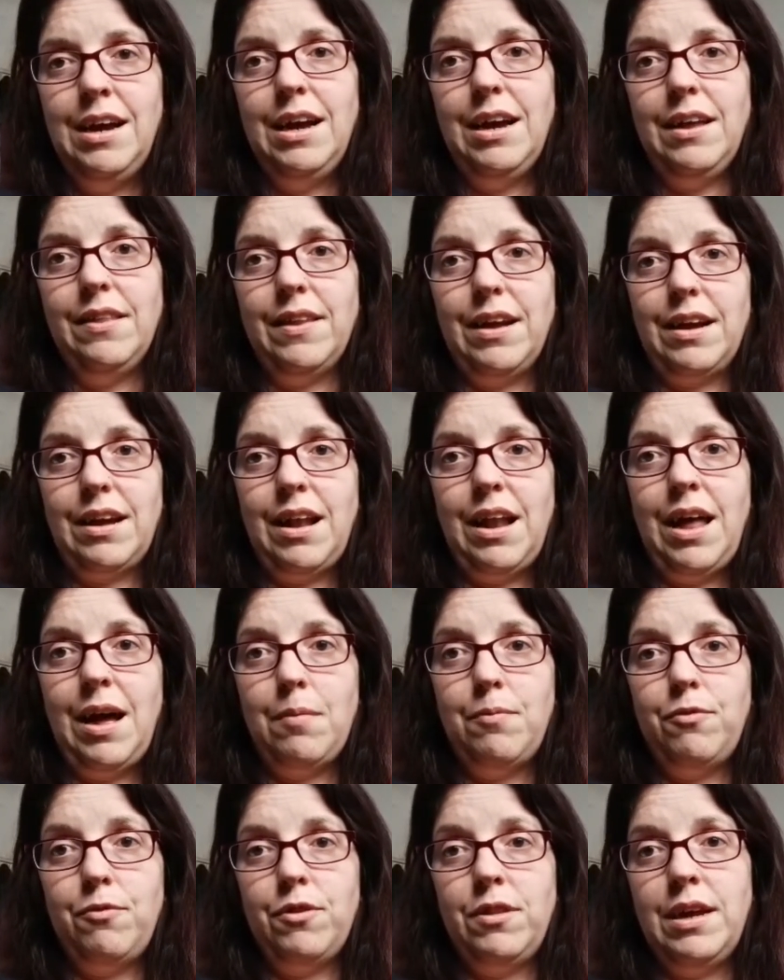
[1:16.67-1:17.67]
in that
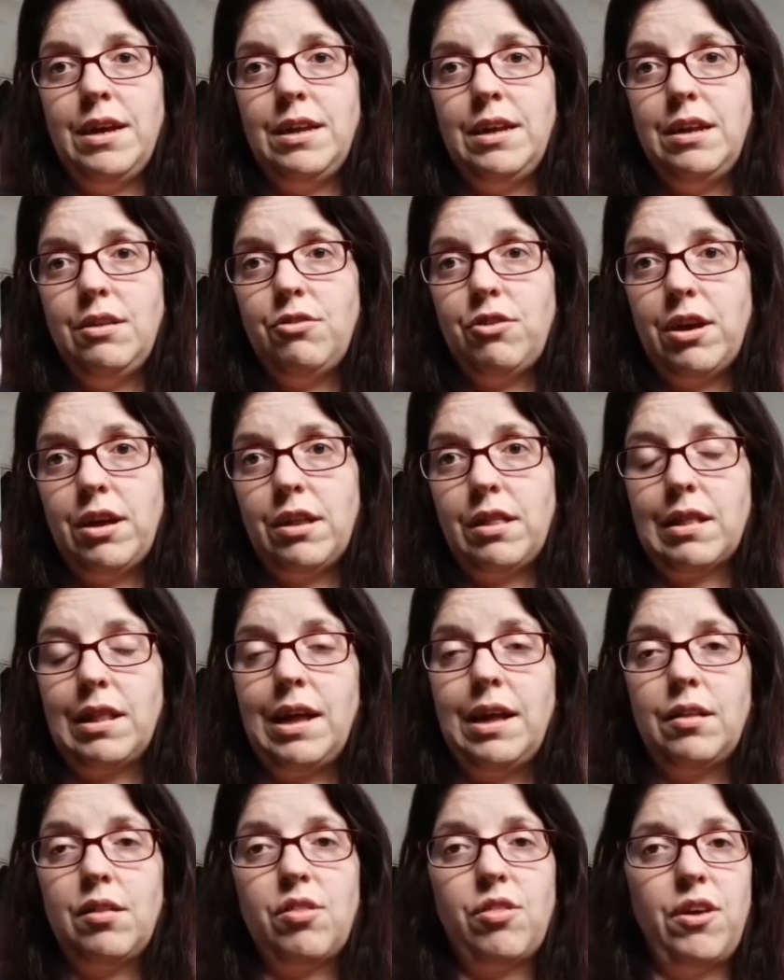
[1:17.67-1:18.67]
clap for the NHS
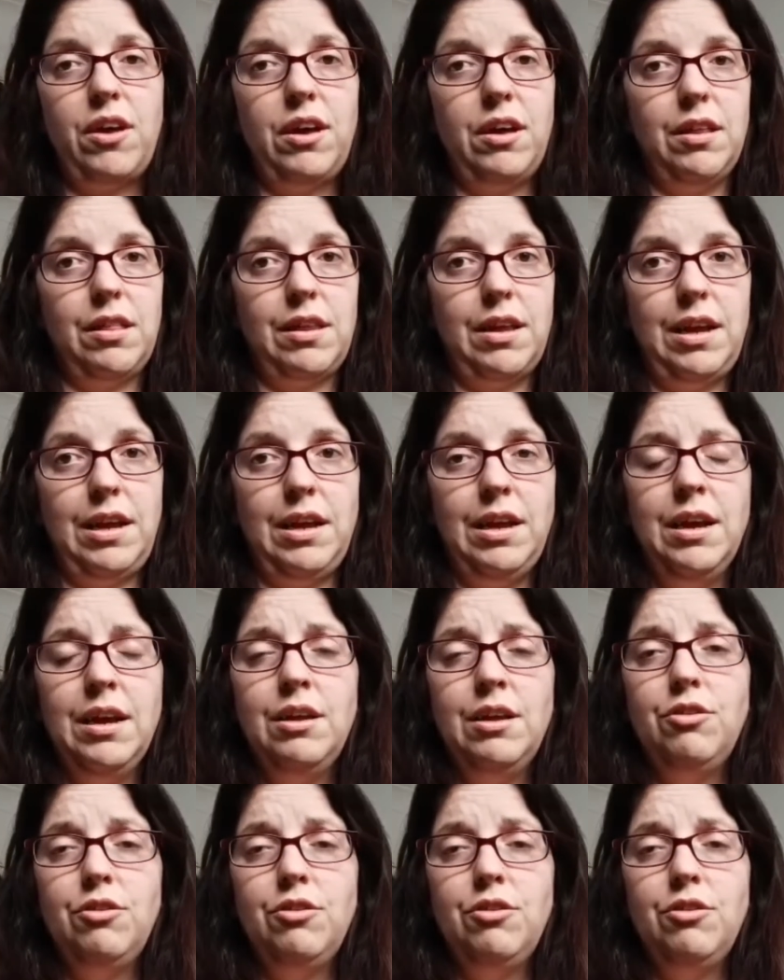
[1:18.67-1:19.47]
last Thursday